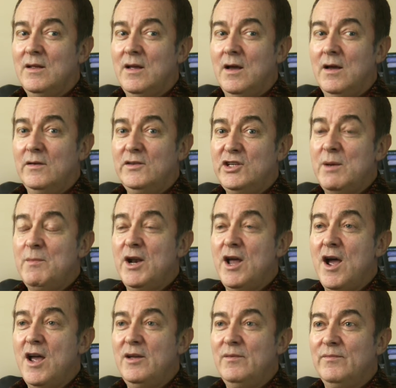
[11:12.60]
Uh,
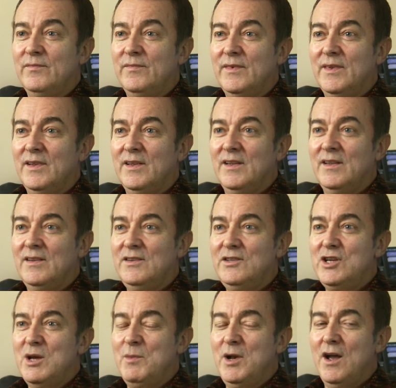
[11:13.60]
Gemini,
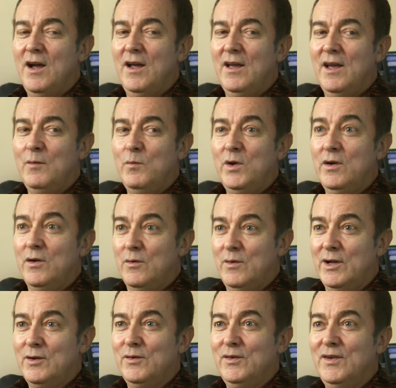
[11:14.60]
Gemini, and we got a
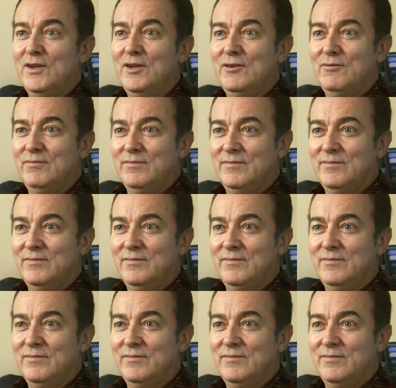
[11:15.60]
record deal.